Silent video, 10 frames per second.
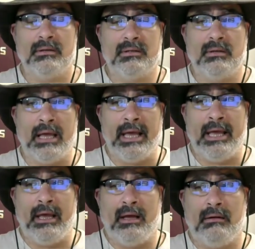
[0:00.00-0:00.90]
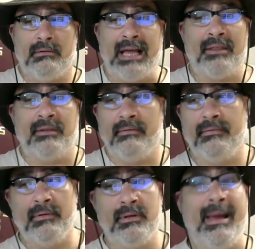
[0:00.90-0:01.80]
south of
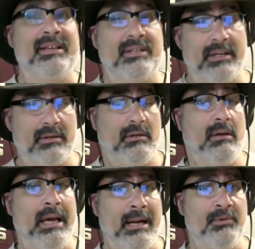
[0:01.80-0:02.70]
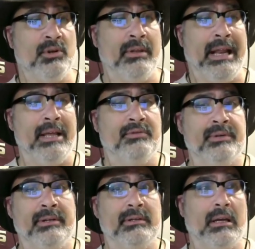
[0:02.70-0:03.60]
Damascus. And I'm sure that Israel
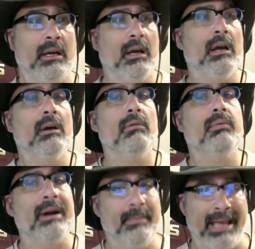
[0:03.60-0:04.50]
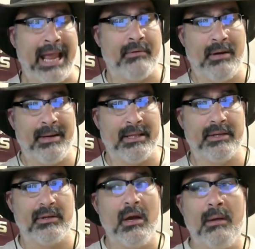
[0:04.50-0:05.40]
is incredibly angry
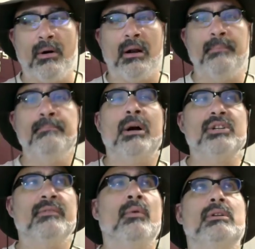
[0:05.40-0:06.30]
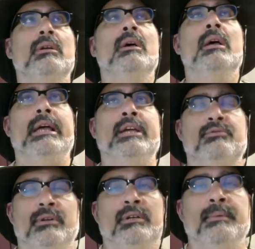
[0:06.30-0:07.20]
about it. Much of what Israel
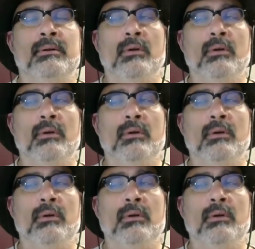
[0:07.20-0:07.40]
has been